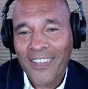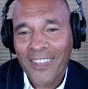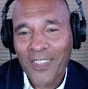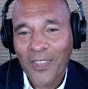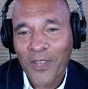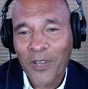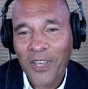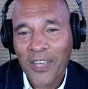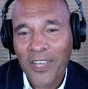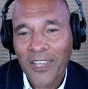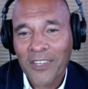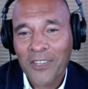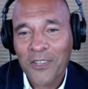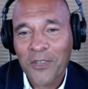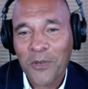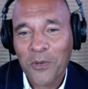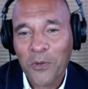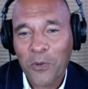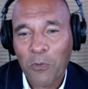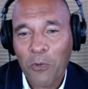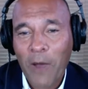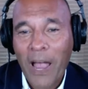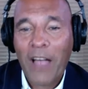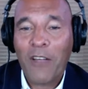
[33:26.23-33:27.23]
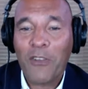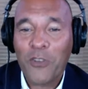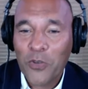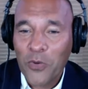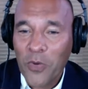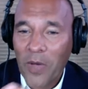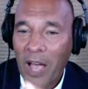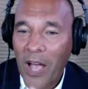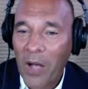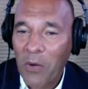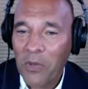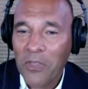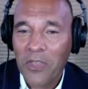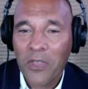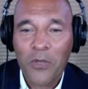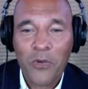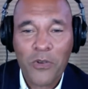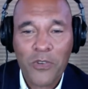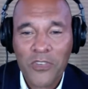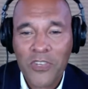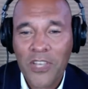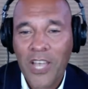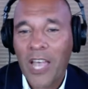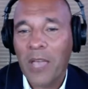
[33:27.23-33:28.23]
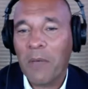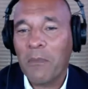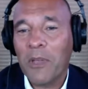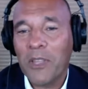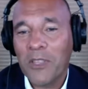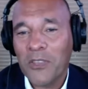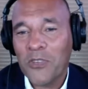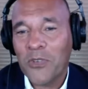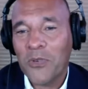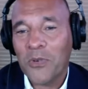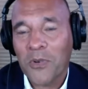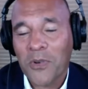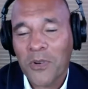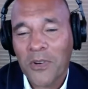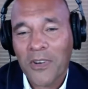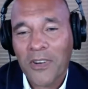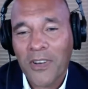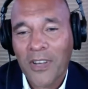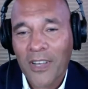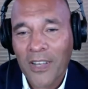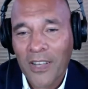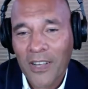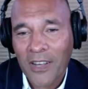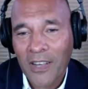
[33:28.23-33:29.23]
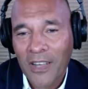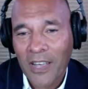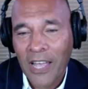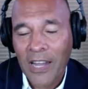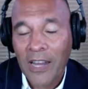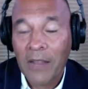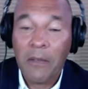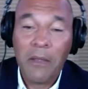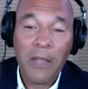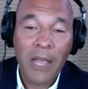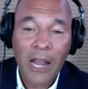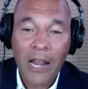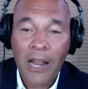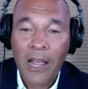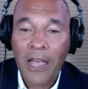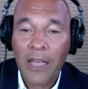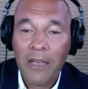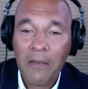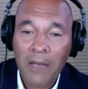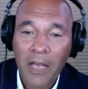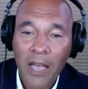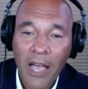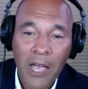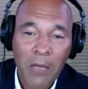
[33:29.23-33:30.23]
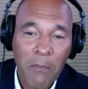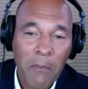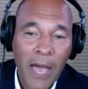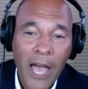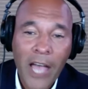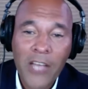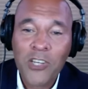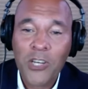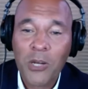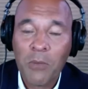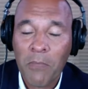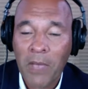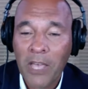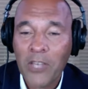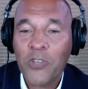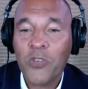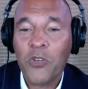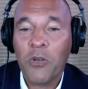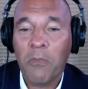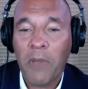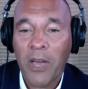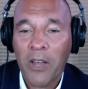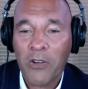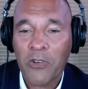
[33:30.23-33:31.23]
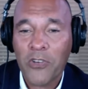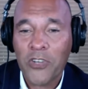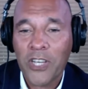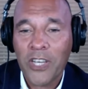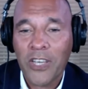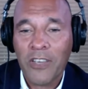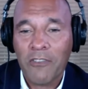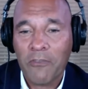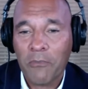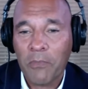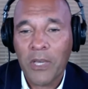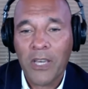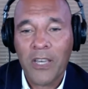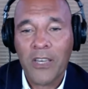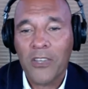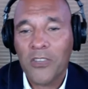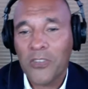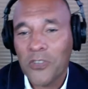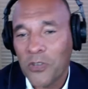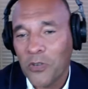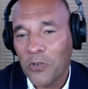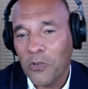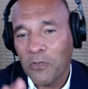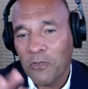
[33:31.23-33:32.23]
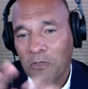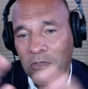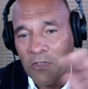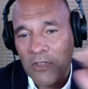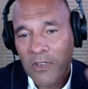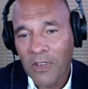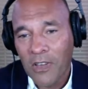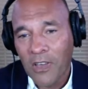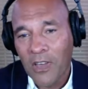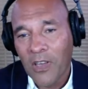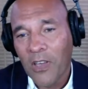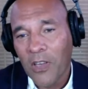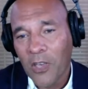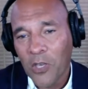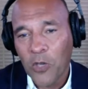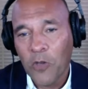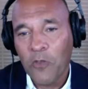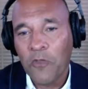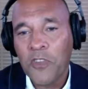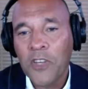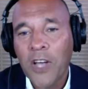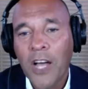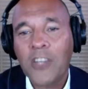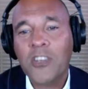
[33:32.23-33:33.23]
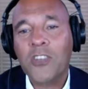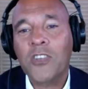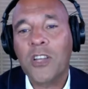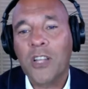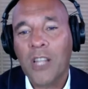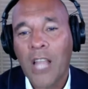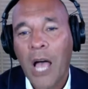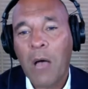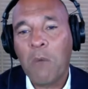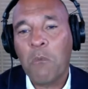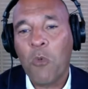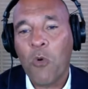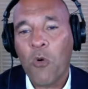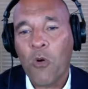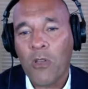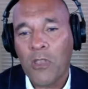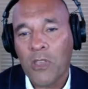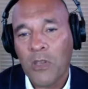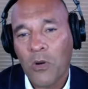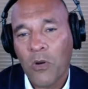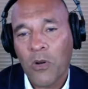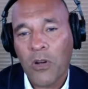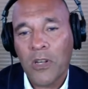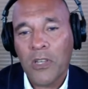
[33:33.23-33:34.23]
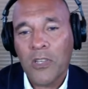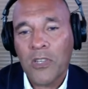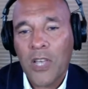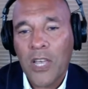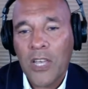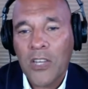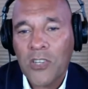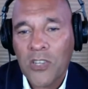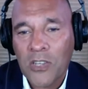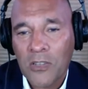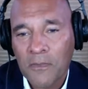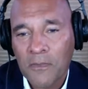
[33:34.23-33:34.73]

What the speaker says: looking to round you out with other assignments, and I imagine it makes you a better chief because you've touched a lot more of the organization.